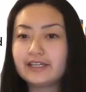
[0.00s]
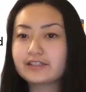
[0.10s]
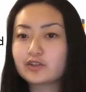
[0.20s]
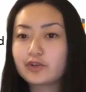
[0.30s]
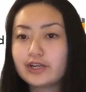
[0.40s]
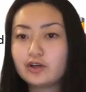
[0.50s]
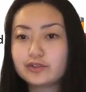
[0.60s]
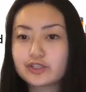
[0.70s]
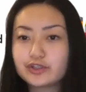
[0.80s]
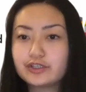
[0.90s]
that's a great
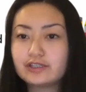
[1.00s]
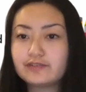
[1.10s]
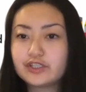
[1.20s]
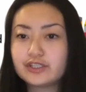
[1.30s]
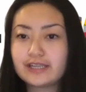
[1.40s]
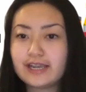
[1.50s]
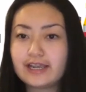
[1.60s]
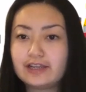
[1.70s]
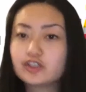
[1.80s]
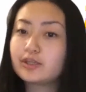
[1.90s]
alternative to,
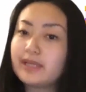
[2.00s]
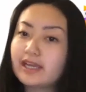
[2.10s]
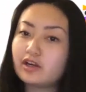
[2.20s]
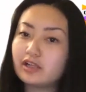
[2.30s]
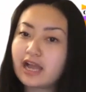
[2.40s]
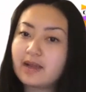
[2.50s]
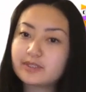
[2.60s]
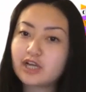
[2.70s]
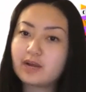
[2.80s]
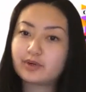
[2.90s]
say, shipping out a
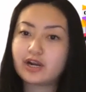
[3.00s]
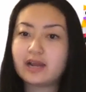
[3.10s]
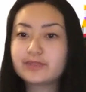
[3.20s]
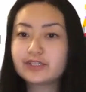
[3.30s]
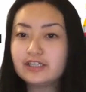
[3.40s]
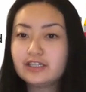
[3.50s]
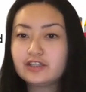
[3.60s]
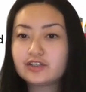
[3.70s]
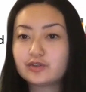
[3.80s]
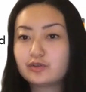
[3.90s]
laptop, perhaps,
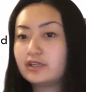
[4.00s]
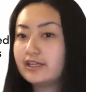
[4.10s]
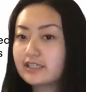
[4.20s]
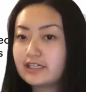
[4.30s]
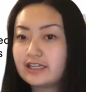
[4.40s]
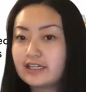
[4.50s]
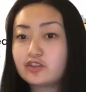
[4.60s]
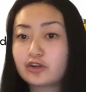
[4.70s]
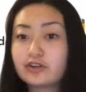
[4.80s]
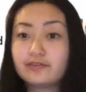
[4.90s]
so clients can get
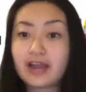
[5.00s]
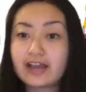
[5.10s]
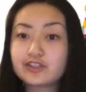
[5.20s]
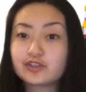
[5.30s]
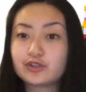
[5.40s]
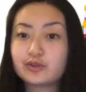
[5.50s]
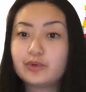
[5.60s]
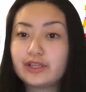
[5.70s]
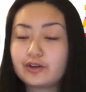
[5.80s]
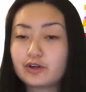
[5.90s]
started faster
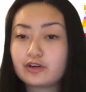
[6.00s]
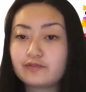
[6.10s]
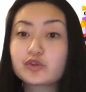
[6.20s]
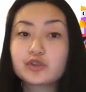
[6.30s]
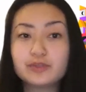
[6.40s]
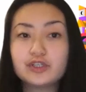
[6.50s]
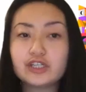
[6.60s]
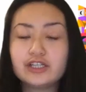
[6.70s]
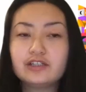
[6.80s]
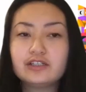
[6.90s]
with our virtual
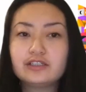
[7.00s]
machine.